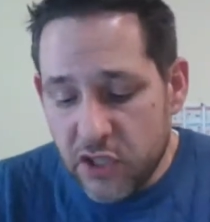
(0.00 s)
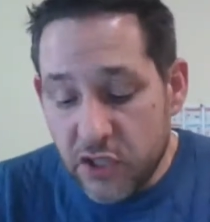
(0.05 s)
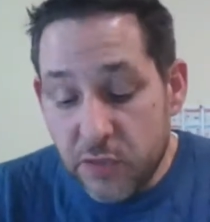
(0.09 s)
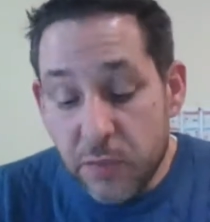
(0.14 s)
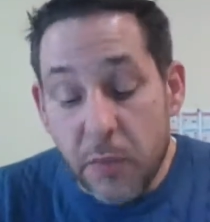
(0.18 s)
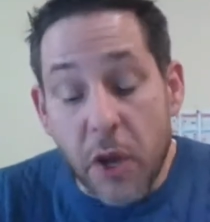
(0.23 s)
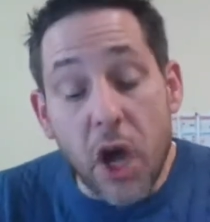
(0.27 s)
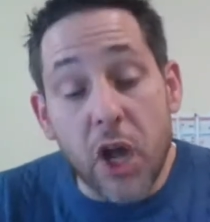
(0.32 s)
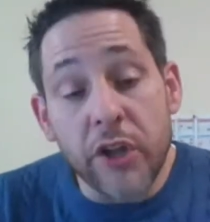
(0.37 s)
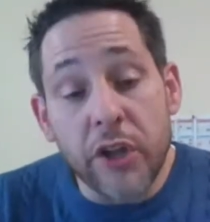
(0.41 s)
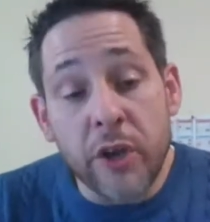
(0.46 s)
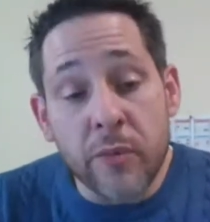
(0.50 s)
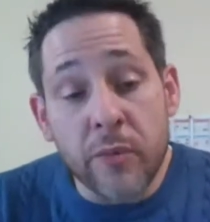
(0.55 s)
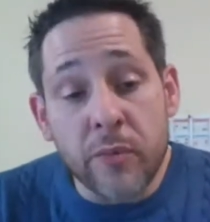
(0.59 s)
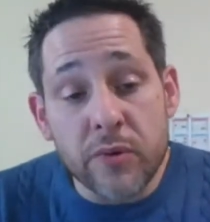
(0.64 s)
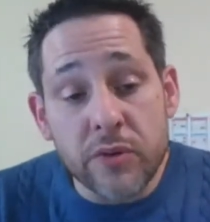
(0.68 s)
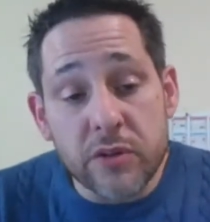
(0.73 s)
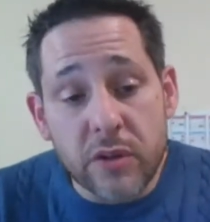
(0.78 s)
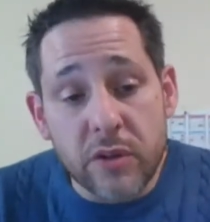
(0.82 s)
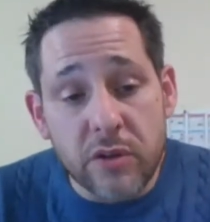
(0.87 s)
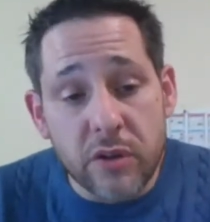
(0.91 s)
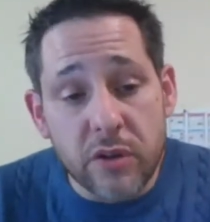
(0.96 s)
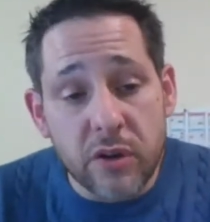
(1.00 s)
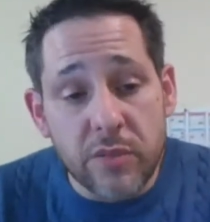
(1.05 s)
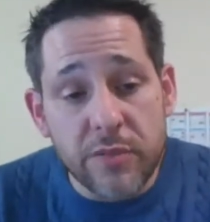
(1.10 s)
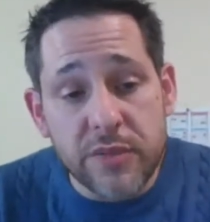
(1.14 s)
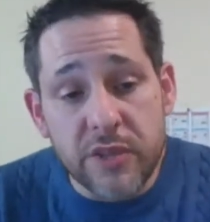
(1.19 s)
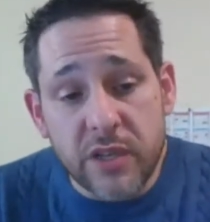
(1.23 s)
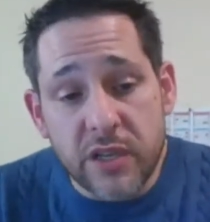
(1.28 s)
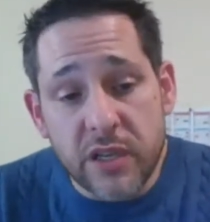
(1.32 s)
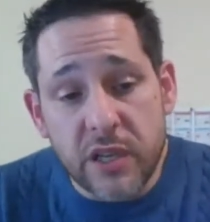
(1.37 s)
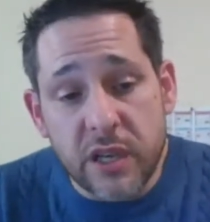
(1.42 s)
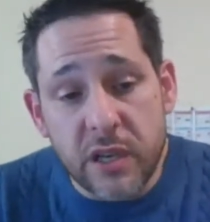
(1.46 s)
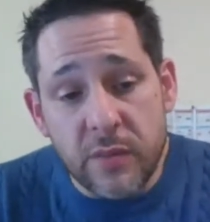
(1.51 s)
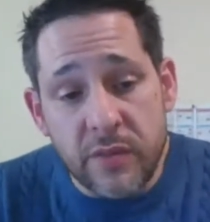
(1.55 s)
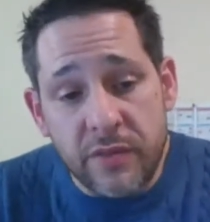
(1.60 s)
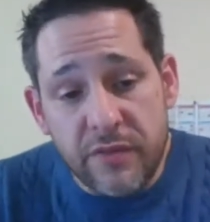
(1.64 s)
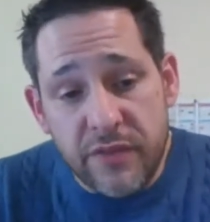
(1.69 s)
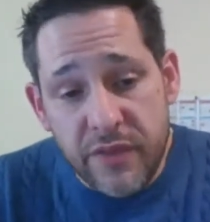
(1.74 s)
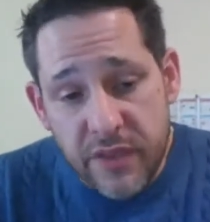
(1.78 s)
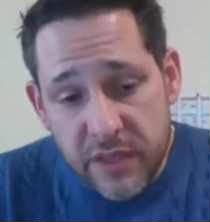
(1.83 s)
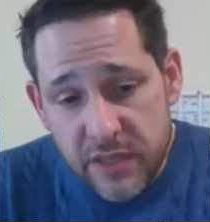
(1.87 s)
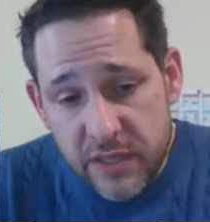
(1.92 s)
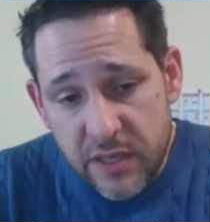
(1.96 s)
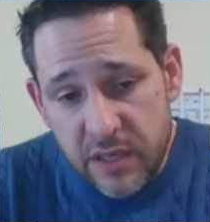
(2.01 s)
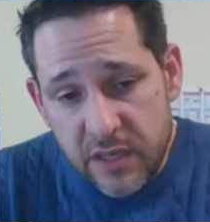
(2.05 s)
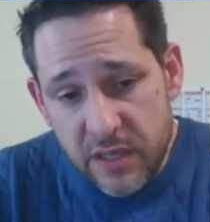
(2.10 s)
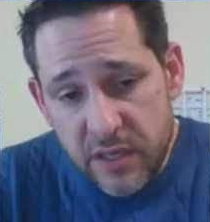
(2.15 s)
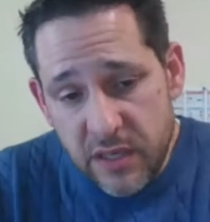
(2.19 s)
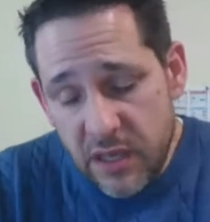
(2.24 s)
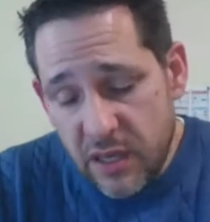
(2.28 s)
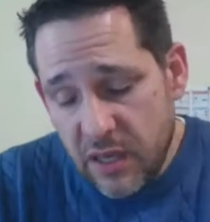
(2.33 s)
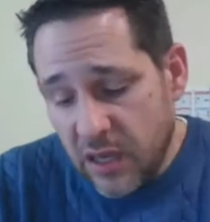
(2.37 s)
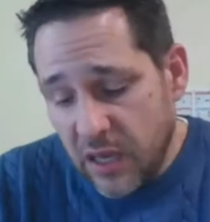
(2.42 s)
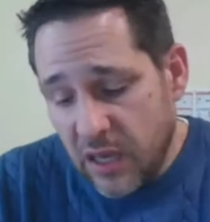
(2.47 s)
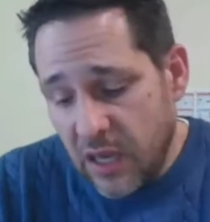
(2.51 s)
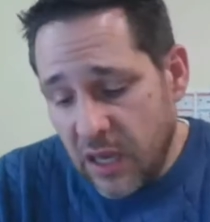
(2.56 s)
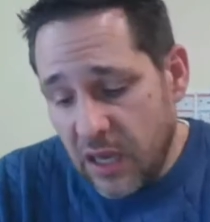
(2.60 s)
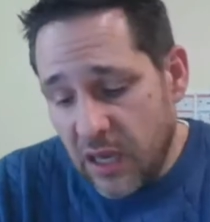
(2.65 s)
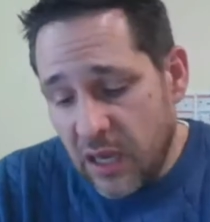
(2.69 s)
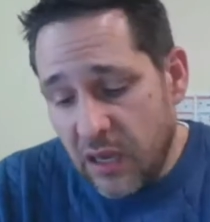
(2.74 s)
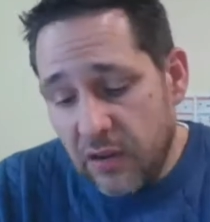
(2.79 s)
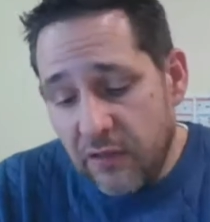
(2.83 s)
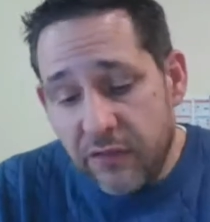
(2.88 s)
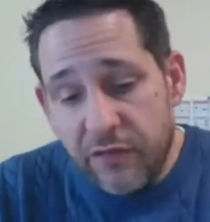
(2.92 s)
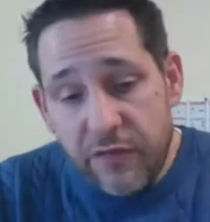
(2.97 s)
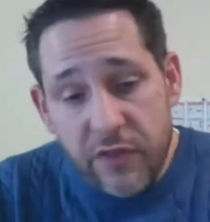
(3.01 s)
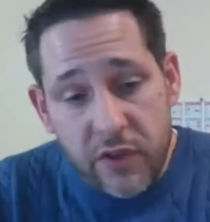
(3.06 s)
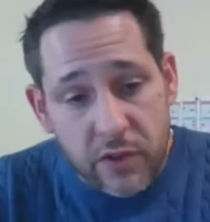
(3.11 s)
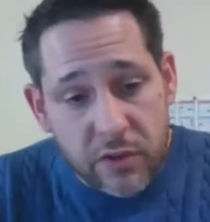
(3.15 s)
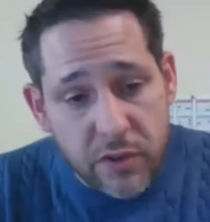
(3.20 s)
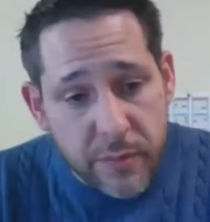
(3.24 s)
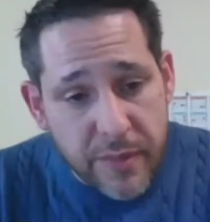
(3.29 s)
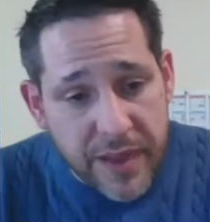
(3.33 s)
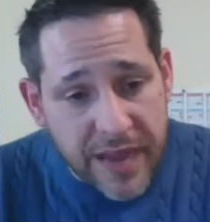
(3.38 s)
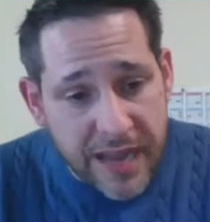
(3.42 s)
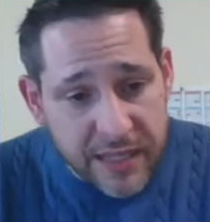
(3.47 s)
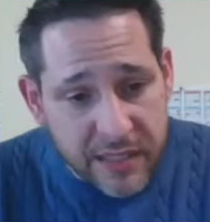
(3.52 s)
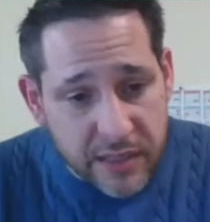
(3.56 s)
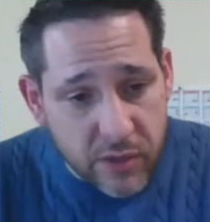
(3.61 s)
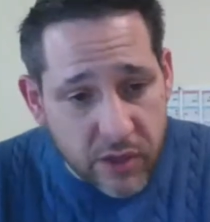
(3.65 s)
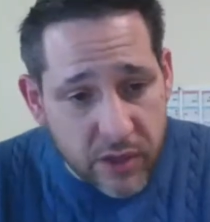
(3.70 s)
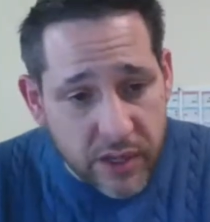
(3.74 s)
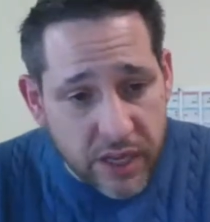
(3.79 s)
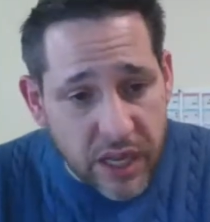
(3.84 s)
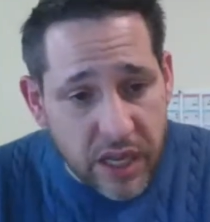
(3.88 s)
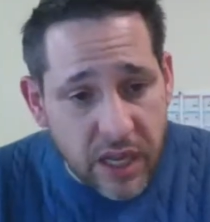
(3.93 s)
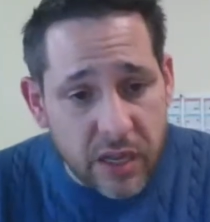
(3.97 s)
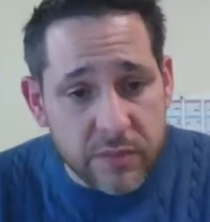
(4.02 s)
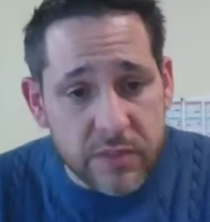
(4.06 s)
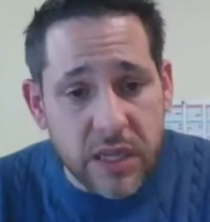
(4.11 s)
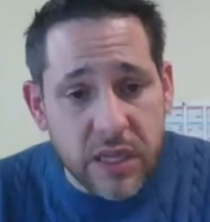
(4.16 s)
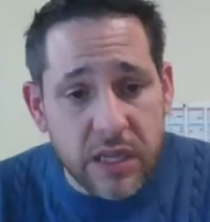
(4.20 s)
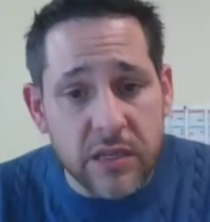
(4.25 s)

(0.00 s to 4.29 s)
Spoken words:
small numbers of groups to come and visit and view the basketball games.